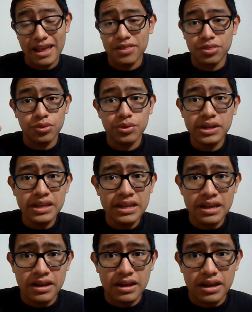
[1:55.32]
And
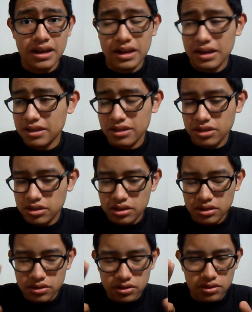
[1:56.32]
three,
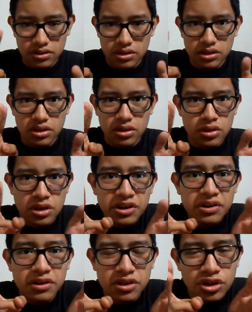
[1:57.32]
you,
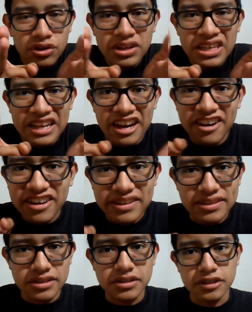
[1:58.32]
you're you're a
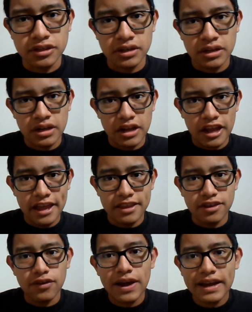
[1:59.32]
character
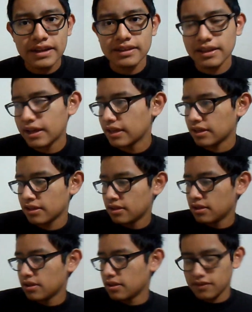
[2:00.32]
and you act like
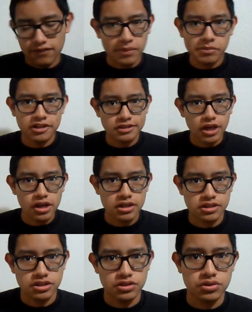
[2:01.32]
if I'm not
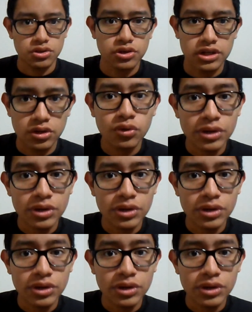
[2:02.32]
talking to you, you're